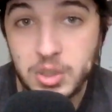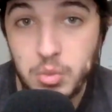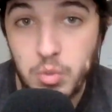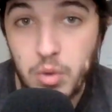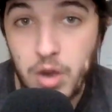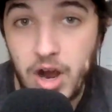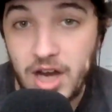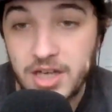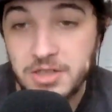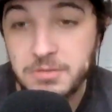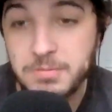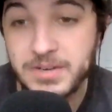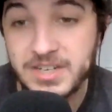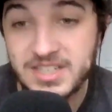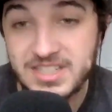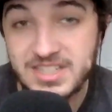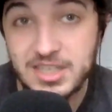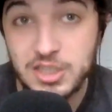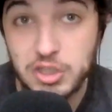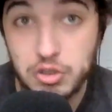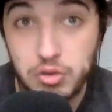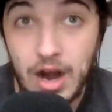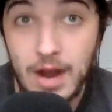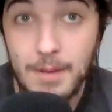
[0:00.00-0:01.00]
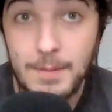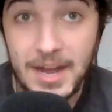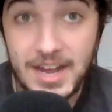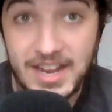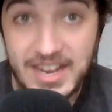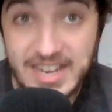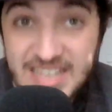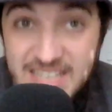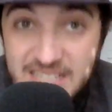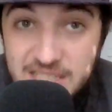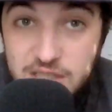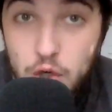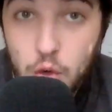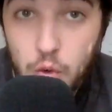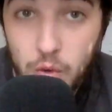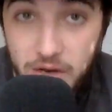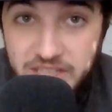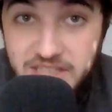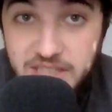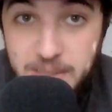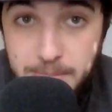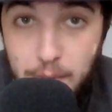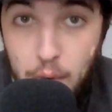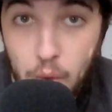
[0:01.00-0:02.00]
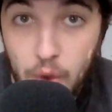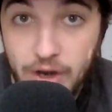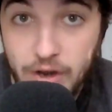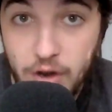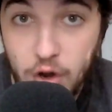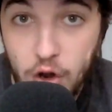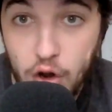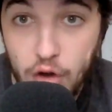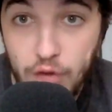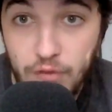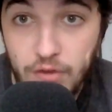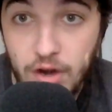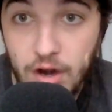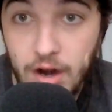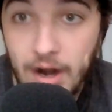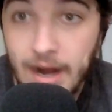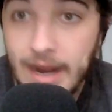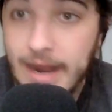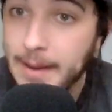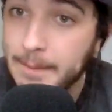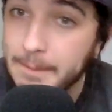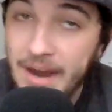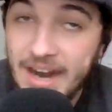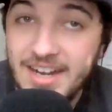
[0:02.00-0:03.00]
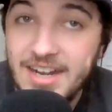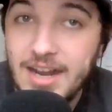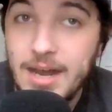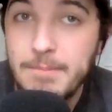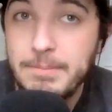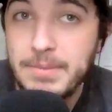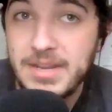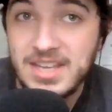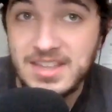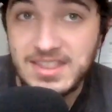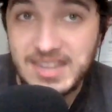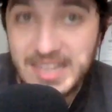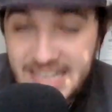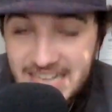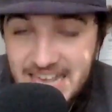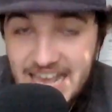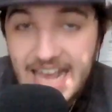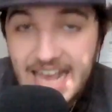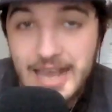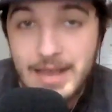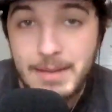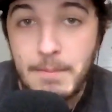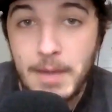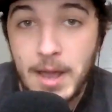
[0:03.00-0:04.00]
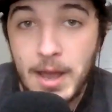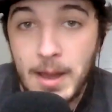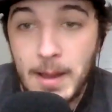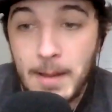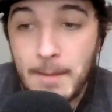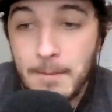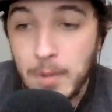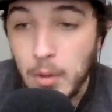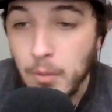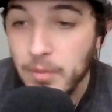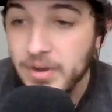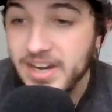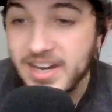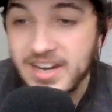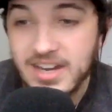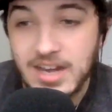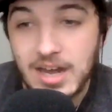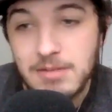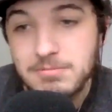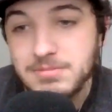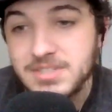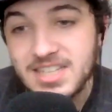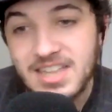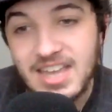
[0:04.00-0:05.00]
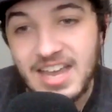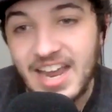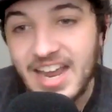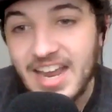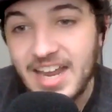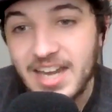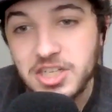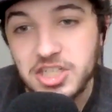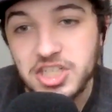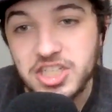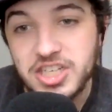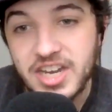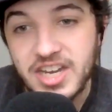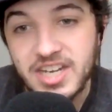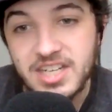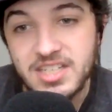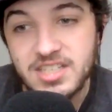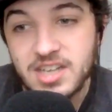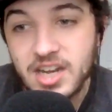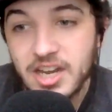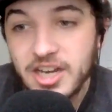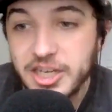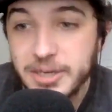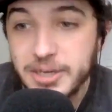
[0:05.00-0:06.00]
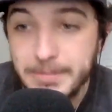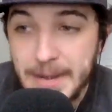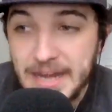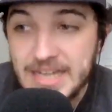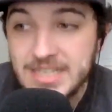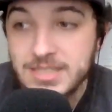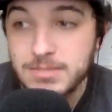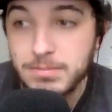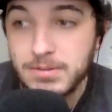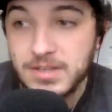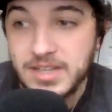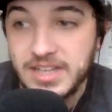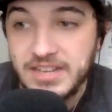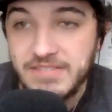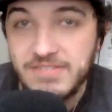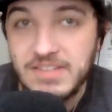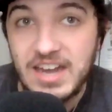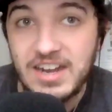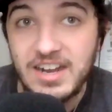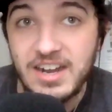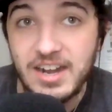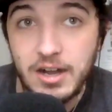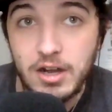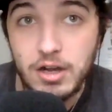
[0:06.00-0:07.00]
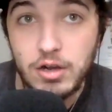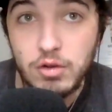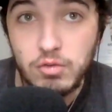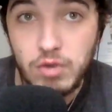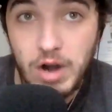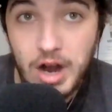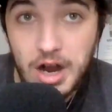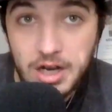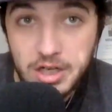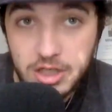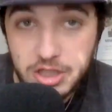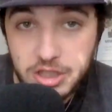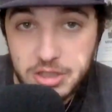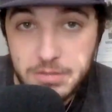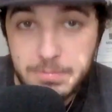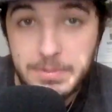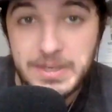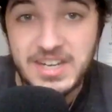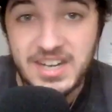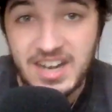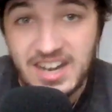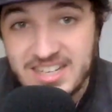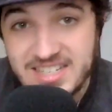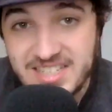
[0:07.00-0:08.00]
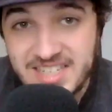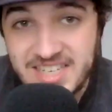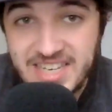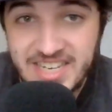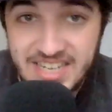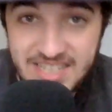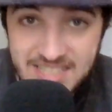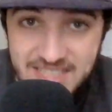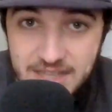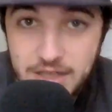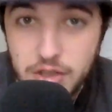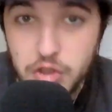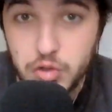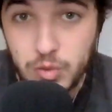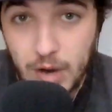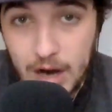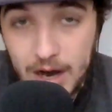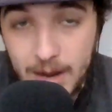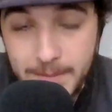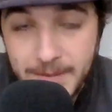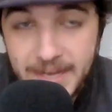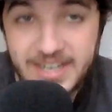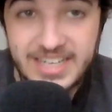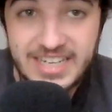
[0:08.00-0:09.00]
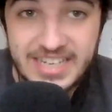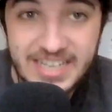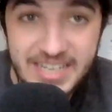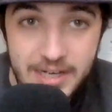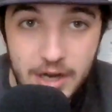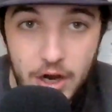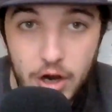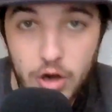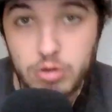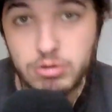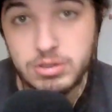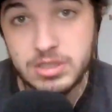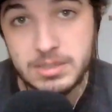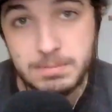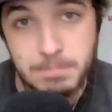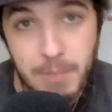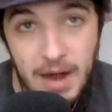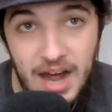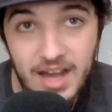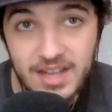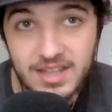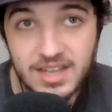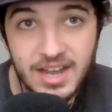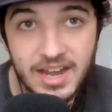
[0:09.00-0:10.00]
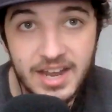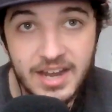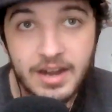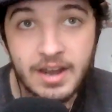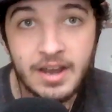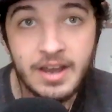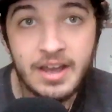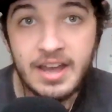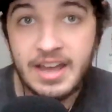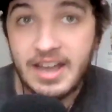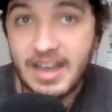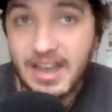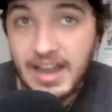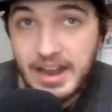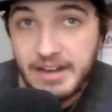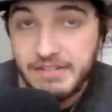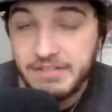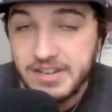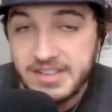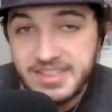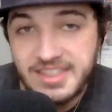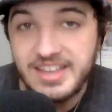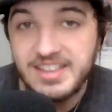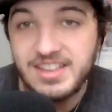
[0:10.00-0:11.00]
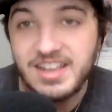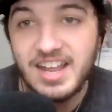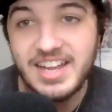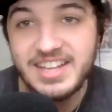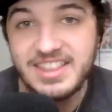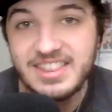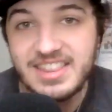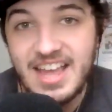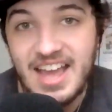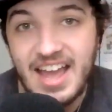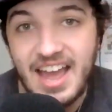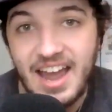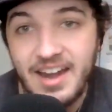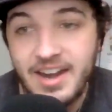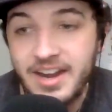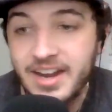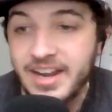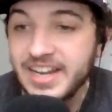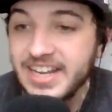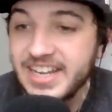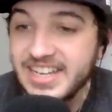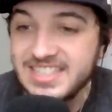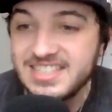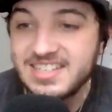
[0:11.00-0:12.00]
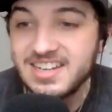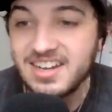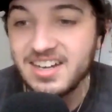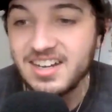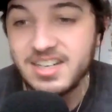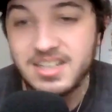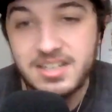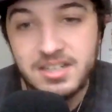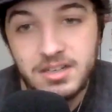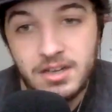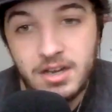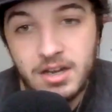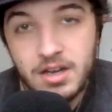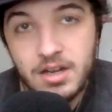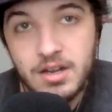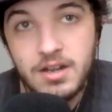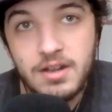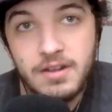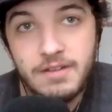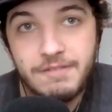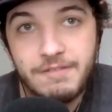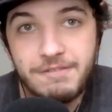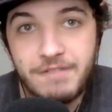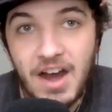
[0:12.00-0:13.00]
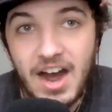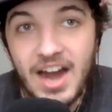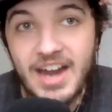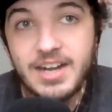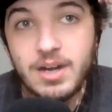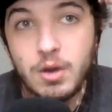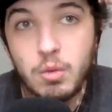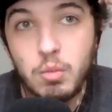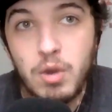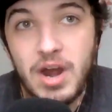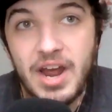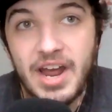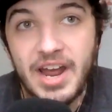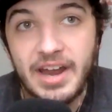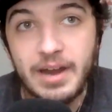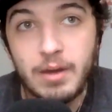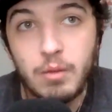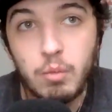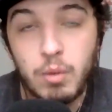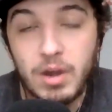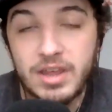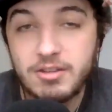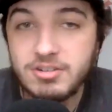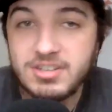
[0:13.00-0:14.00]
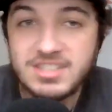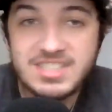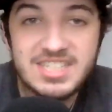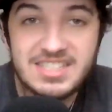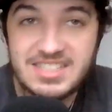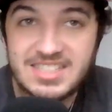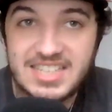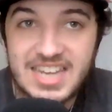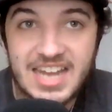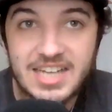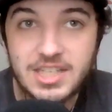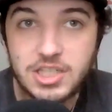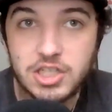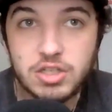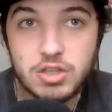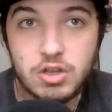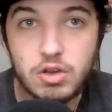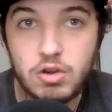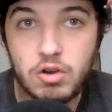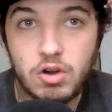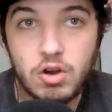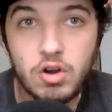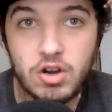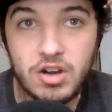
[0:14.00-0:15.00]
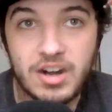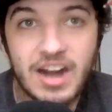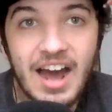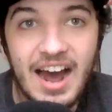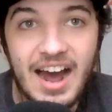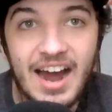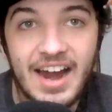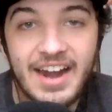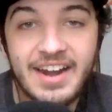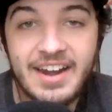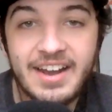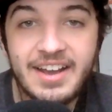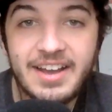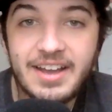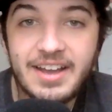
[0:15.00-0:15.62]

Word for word: to watch because the drama is going to boil over. It might not be in the game, but when it comes to the handshakes, you best believe that Aaron Rodgers, because he is the drama, ego, spotlight, everything like that, he's gonna find a way, whether it's intentional or, or not,